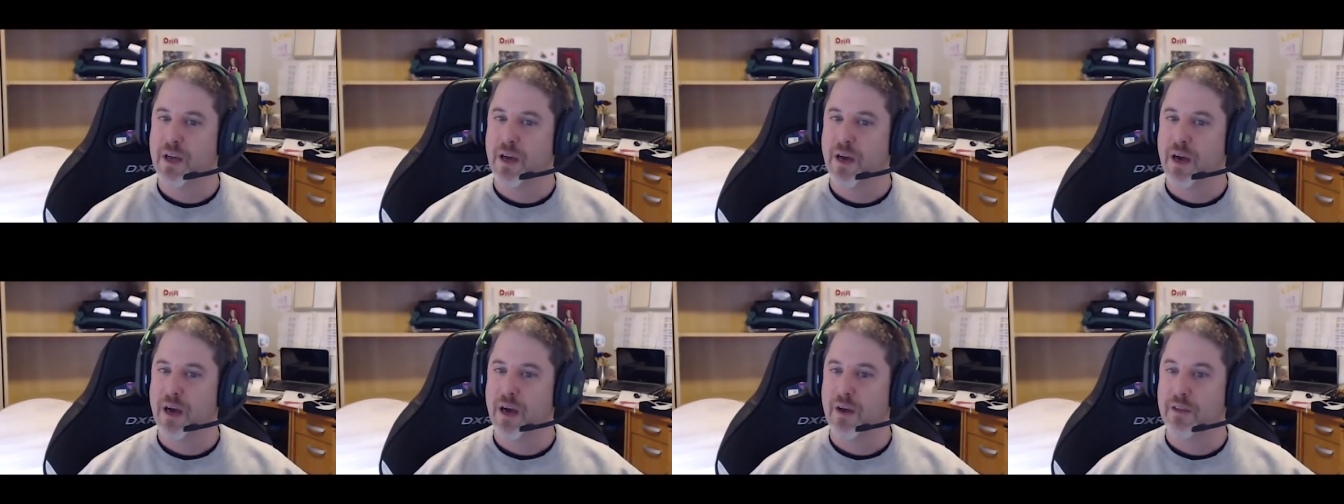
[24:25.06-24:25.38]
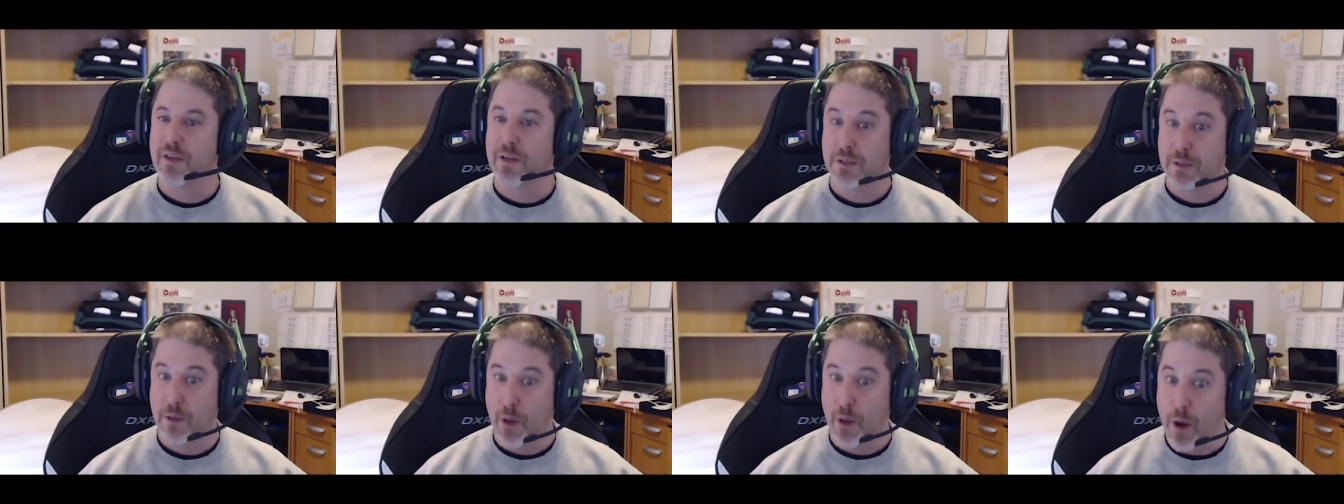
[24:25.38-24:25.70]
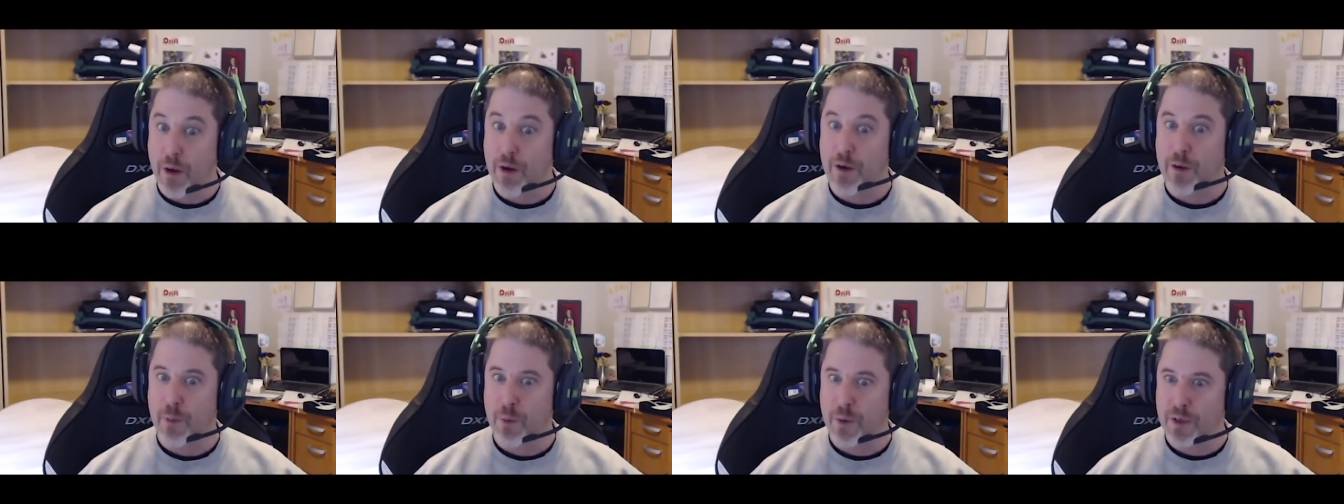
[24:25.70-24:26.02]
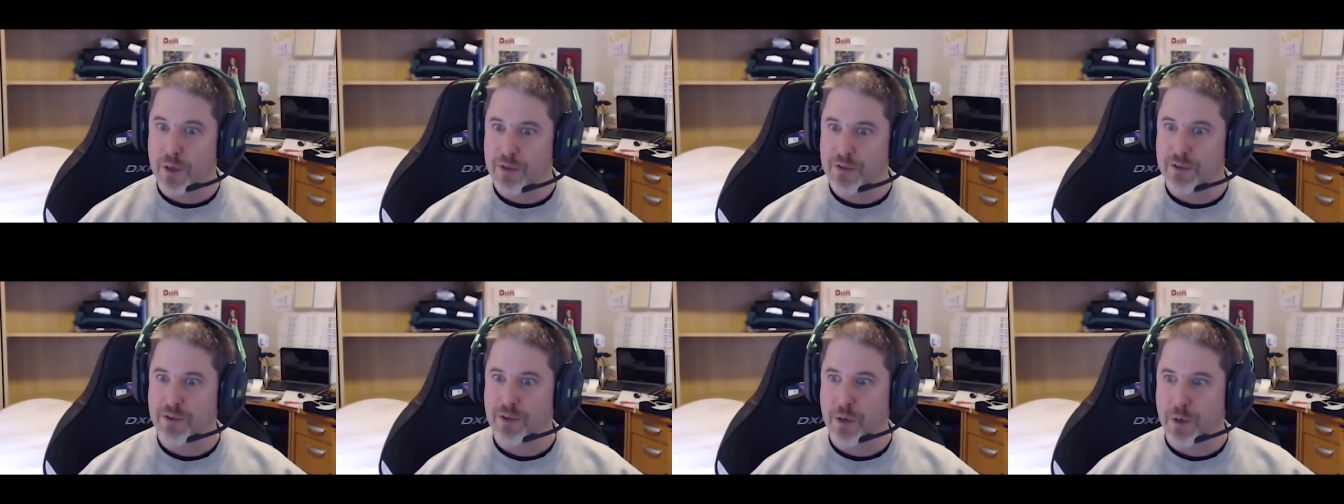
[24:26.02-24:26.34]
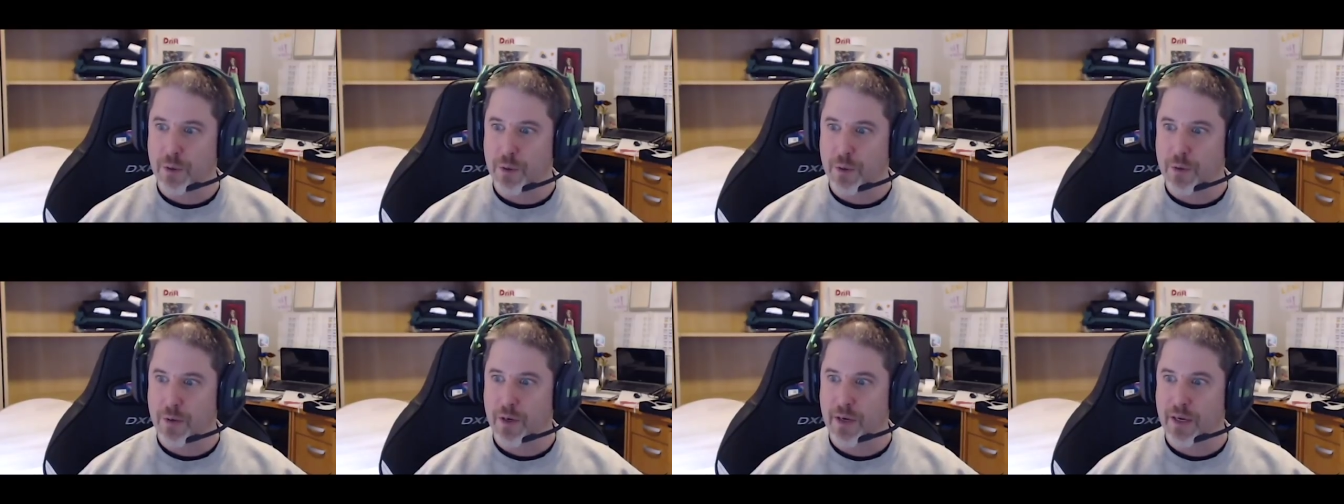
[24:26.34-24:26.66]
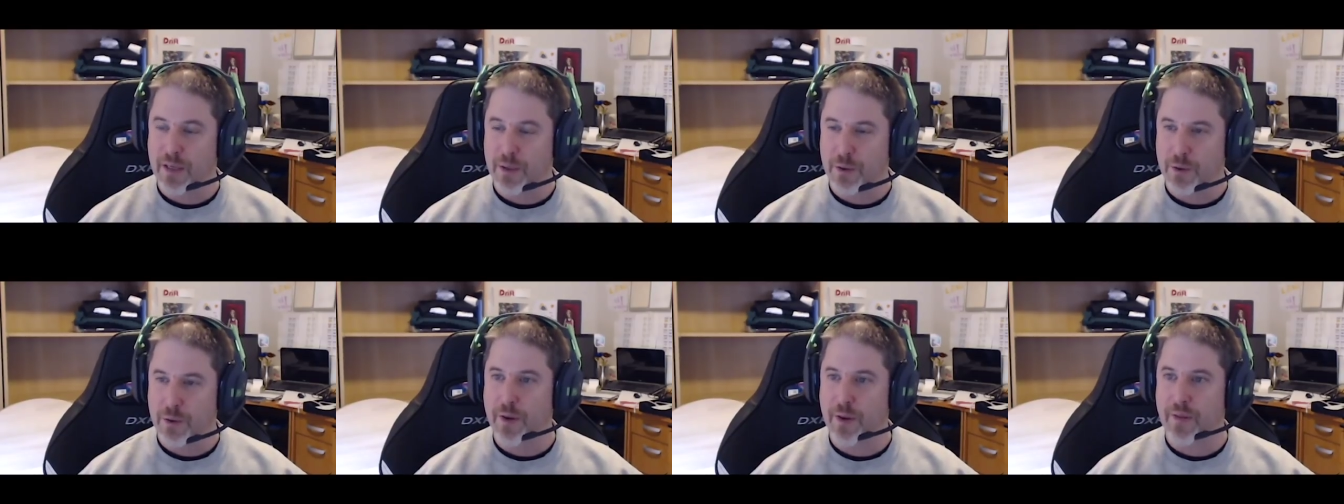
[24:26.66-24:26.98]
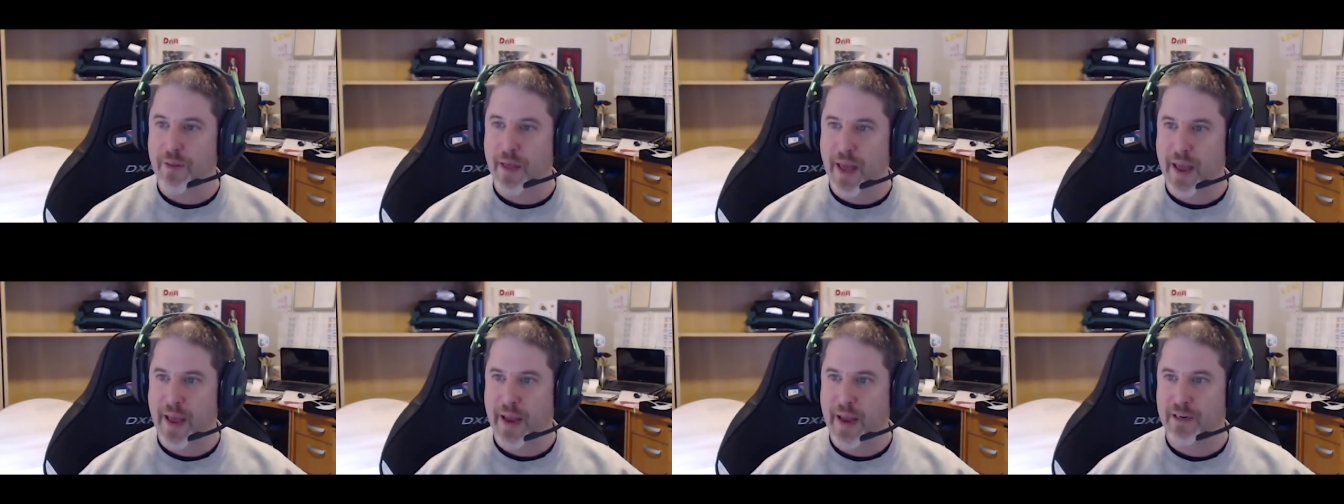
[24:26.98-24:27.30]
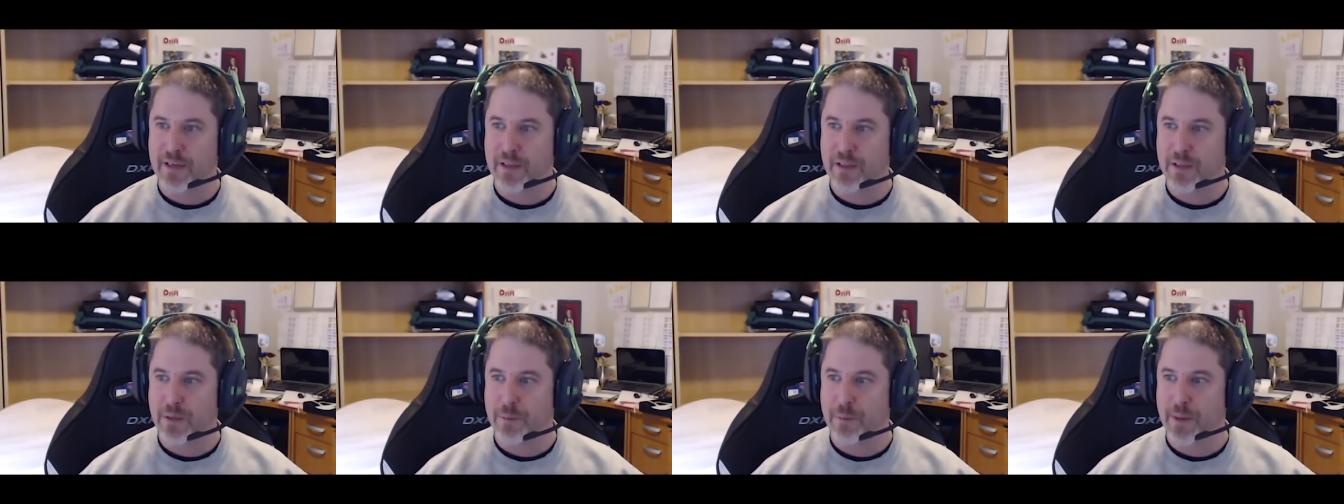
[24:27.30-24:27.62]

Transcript: uh, the longer ones are including the handle